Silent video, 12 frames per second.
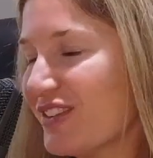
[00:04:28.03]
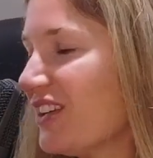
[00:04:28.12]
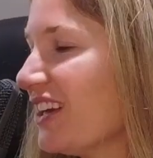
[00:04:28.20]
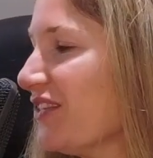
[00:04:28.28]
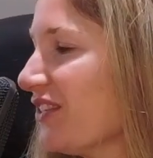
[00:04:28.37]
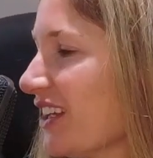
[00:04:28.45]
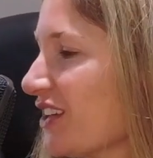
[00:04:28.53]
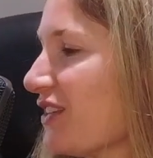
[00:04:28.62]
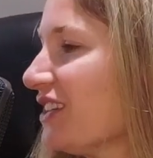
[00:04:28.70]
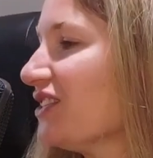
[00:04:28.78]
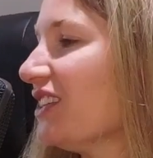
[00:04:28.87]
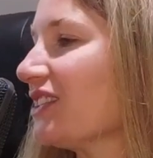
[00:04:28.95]
Well, and I feel like
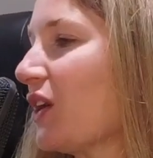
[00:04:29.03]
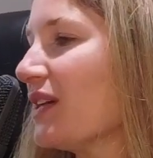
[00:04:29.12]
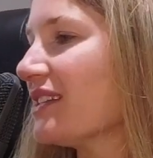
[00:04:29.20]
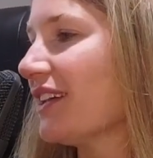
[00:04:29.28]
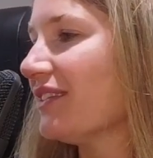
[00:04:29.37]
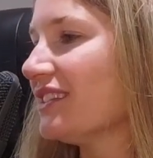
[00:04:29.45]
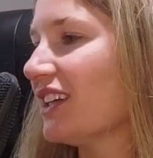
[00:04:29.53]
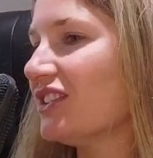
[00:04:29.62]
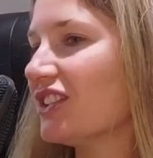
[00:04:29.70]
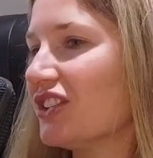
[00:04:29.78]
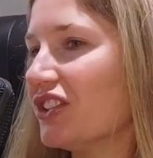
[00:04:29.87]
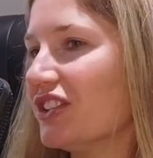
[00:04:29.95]
restaurants always have such
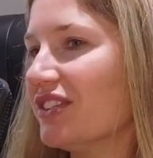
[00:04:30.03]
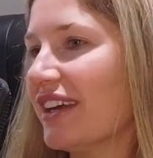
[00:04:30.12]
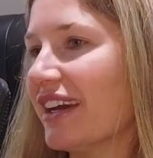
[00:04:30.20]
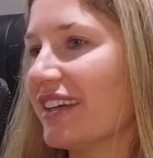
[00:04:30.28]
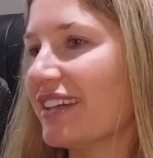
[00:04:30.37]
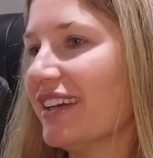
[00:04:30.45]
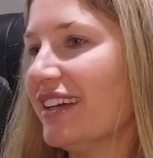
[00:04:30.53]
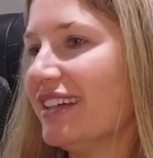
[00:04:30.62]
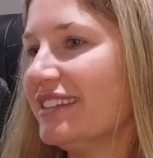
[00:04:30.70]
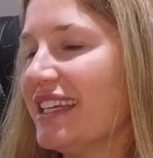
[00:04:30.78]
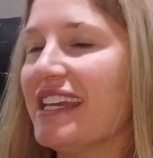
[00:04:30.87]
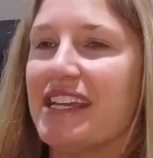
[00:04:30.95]
a good
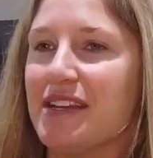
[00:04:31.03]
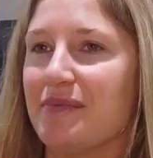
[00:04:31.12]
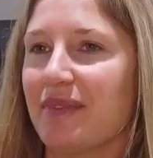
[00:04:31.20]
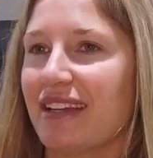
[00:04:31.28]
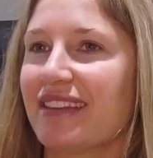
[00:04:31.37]
team.